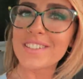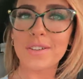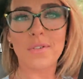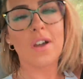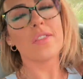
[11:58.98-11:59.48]

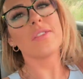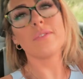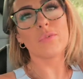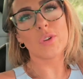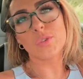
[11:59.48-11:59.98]
So we're on
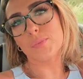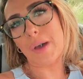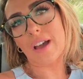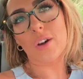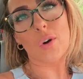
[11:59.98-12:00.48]
route
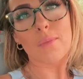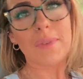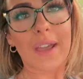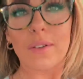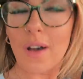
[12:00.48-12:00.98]
back home
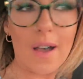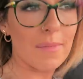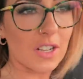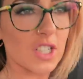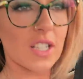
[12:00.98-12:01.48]
now. I'm
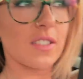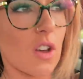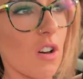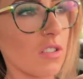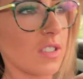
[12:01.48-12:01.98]
actually
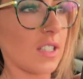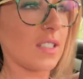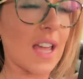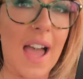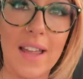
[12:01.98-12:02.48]

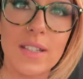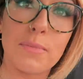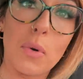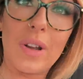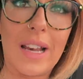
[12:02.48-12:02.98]
exhausted and
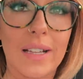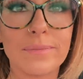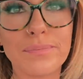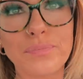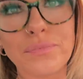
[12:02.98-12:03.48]
boiling.
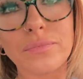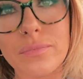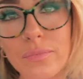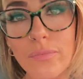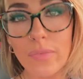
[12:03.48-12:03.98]

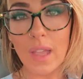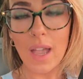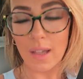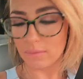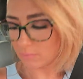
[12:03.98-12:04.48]

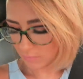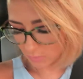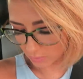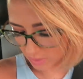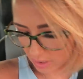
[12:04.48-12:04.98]
I'm